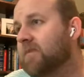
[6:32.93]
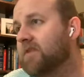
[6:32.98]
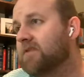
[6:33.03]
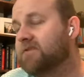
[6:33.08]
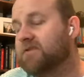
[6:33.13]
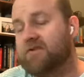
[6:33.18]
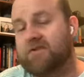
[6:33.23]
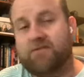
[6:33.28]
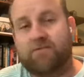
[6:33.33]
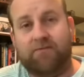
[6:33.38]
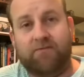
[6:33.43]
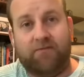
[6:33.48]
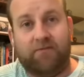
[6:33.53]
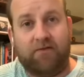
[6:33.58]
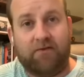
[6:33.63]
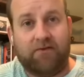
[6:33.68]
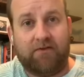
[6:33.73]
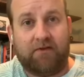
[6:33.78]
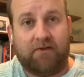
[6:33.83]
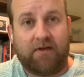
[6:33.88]
just
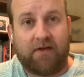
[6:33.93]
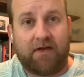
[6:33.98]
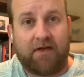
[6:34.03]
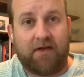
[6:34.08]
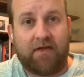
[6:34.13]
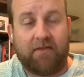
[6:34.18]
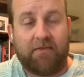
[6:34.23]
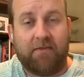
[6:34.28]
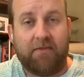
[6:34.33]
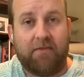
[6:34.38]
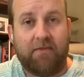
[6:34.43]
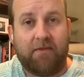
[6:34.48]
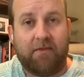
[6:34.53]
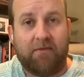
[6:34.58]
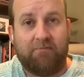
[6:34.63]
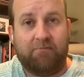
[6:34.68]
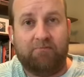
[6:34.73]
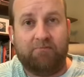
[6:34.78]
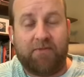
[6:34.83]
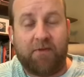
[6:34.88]
the
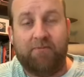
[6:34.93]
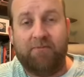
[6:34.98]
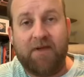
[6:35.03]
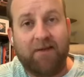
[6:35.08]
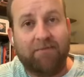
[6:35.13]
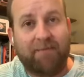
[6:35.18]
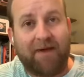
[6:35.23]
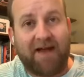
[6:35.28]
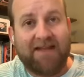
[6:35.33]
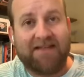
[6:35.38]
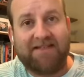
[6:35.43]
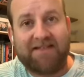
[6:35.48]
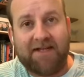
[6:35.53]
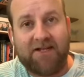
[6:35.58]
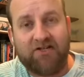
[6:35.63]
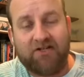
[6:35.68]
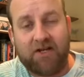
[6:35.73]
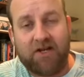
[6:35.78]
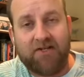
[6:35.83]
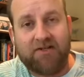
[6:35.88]
big mindset
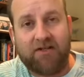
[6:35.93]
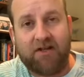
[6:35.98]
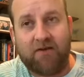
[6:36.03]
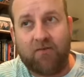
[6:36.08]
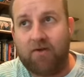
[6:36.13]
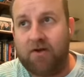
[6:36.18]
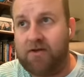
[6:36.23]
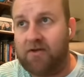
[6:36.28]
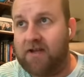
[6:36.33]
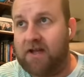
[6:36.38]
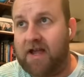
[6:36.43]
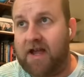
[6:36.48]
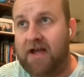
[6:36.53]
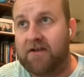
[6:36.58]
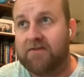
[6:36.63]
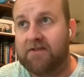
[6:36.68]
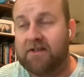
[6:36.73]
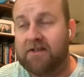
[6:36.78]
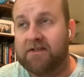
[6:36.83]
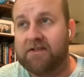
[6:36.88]
change that I want you to
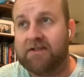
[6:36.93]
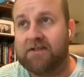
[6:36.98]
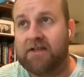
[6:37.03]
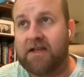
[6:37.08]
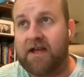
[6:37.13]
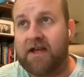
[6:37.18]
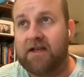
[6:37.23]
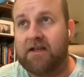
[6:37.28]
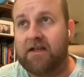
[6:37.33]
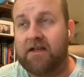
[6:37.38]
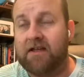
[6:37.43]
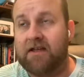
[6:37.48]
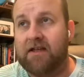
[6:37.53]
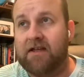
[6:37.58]
have is that